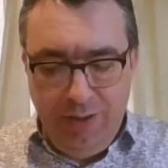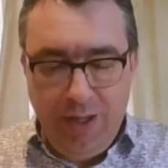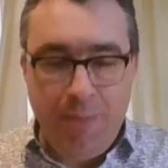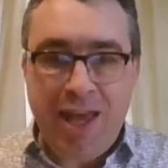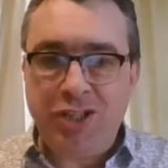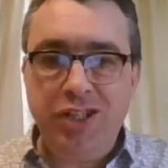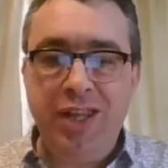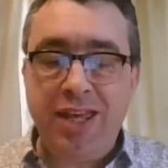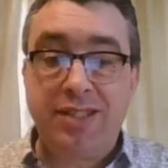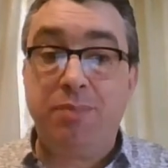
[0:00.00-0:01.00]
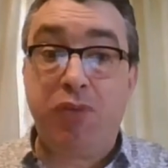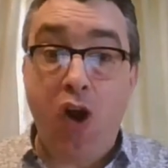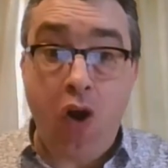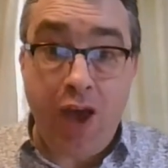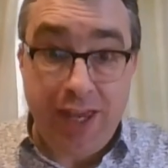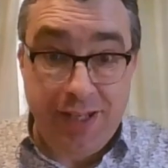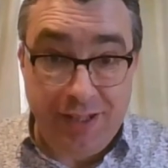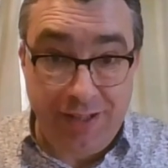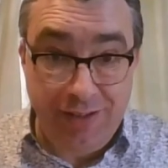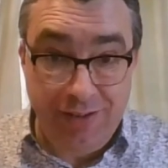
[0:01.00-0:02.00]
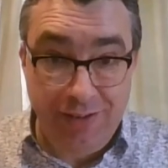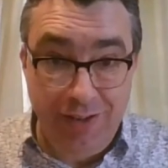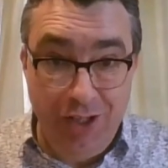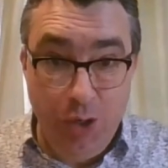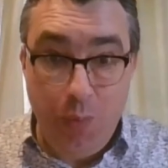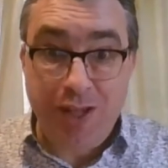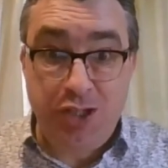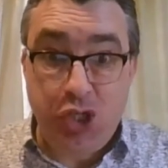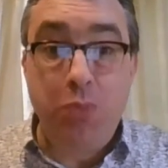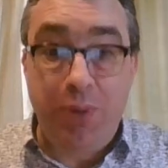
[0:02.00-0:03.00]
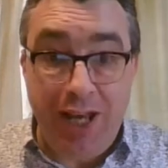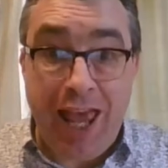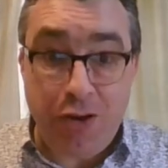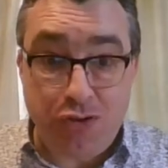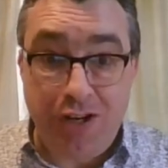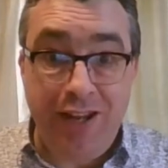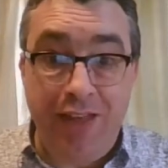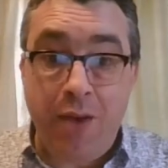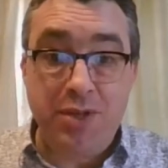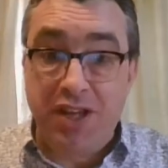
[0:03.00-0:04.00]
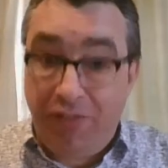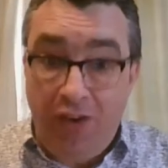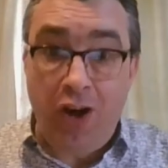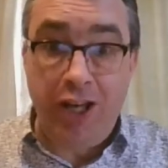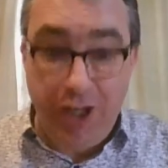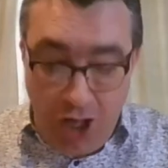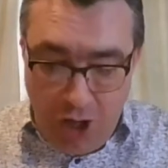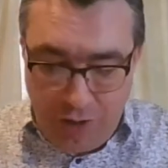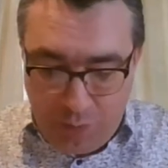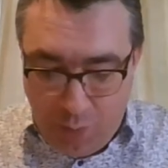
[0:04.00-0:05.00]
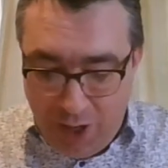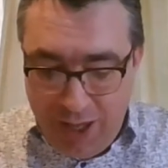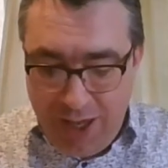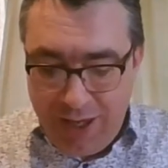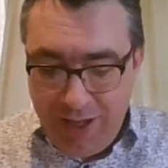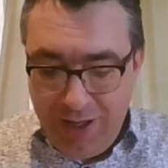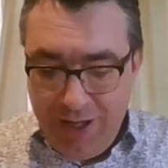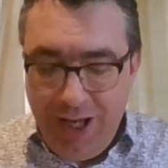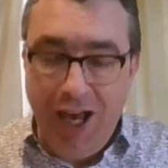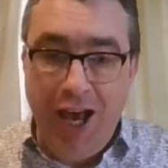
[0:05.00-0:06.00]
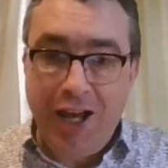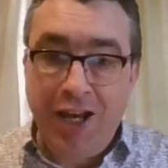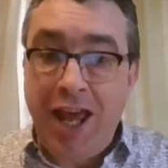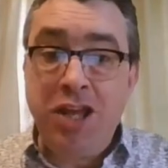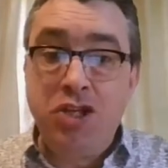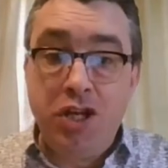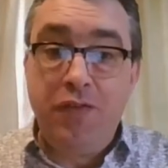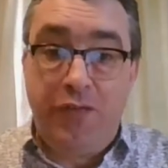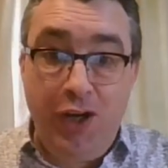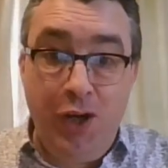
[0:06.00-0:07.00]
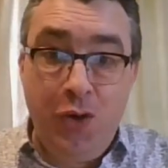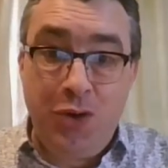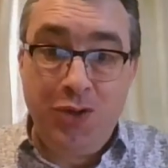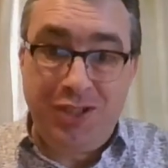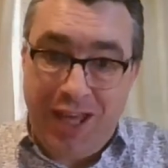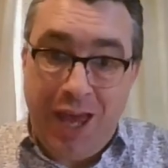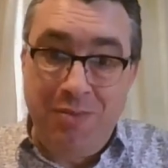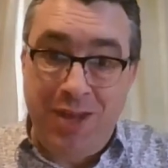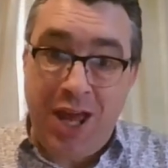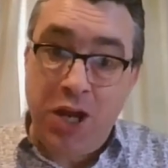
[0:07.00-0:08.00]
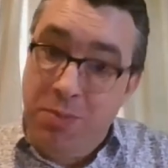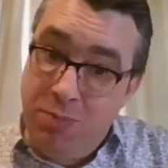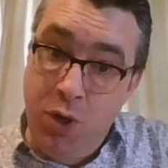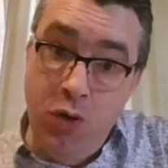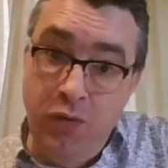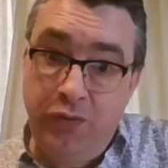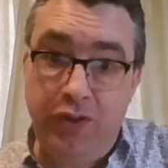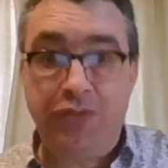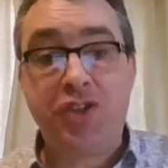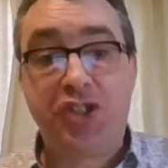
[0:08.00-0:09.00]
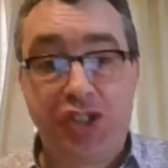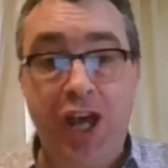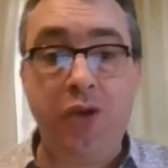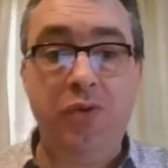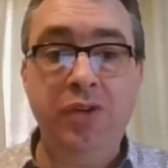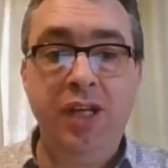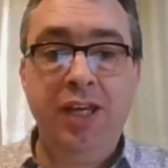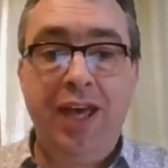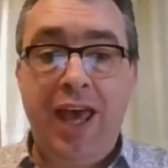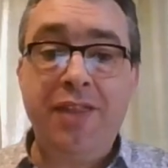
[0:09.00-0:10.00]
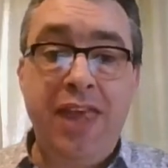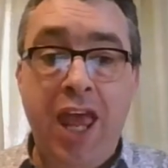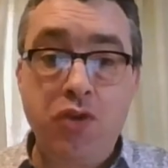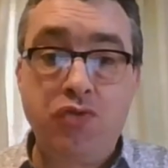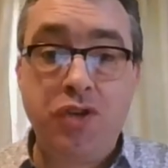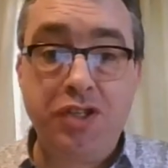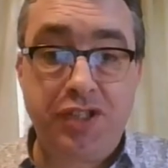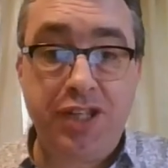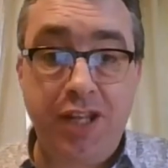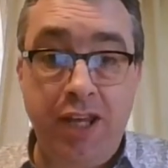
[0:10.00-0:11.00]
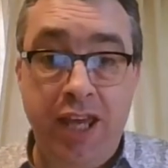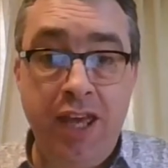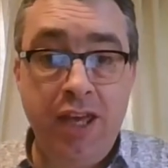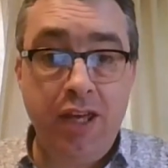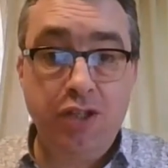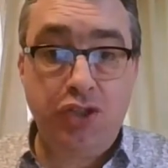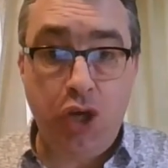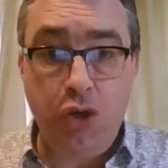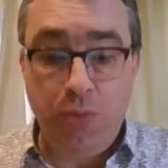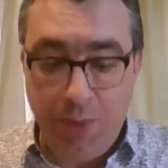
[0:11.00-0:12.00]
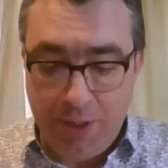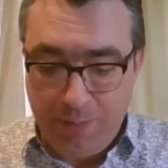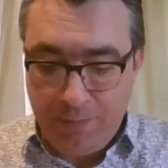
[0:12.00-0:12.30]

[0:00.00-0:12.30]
Imagine their surprise when supernaturally there was a violent earthquake and an angel of the Lord came down and moved the stone at the entrance to the tomb.